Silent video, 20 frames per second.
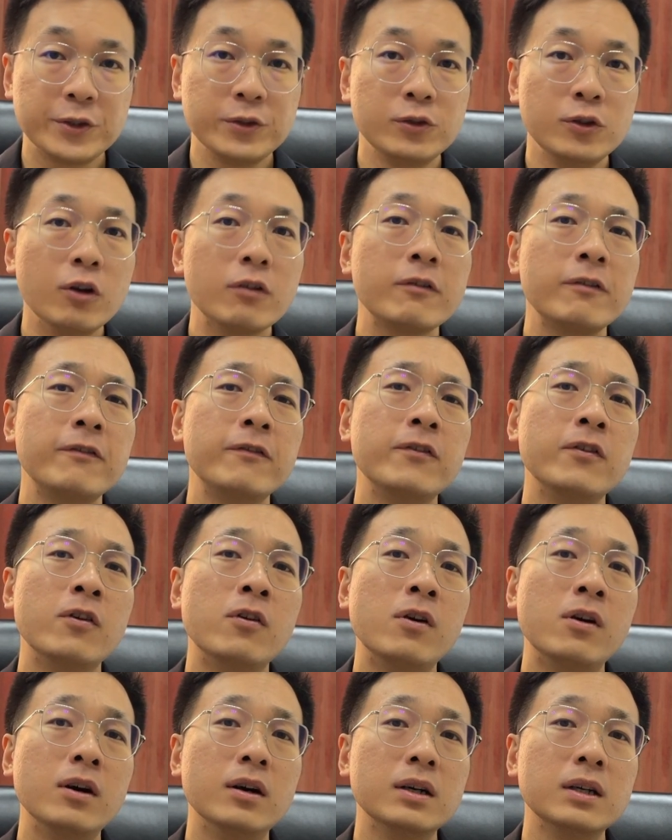to look
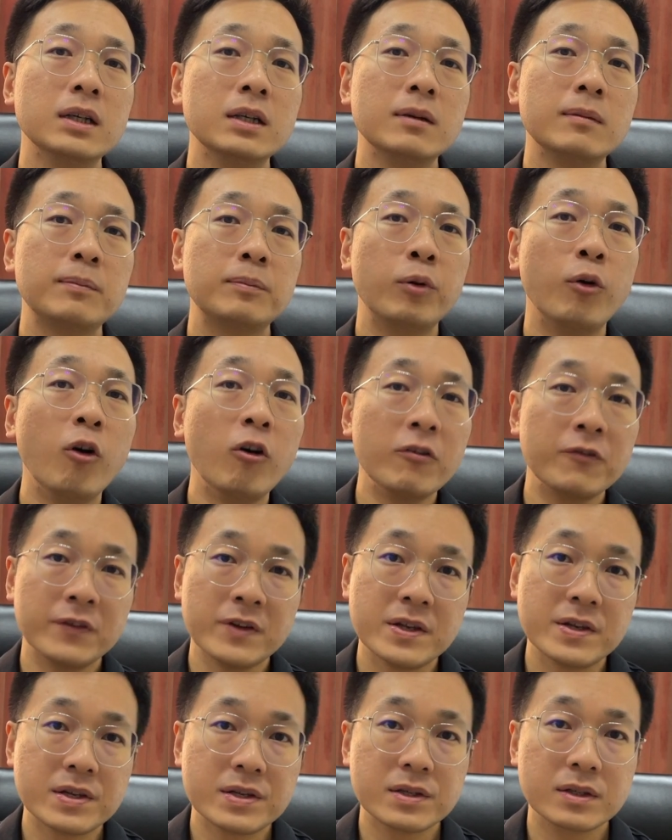for
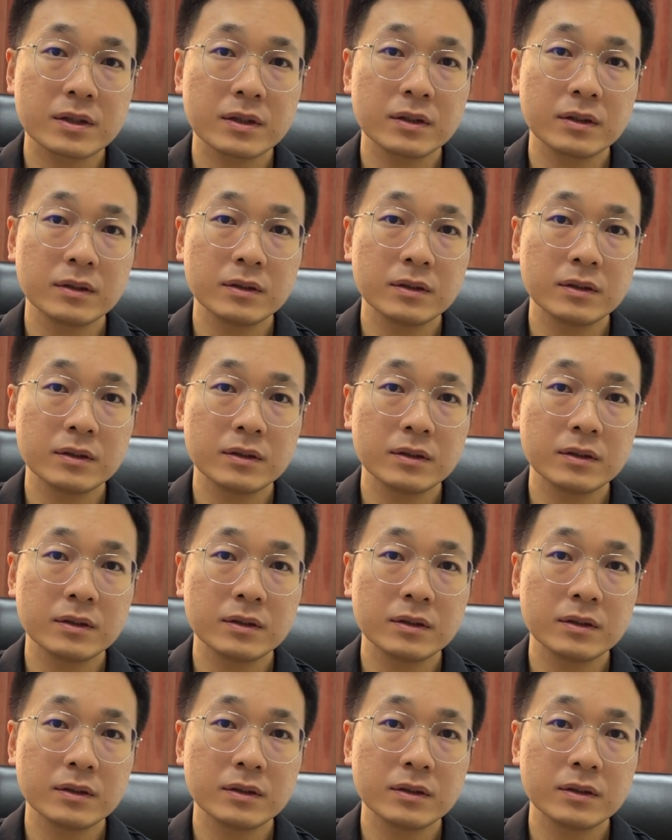province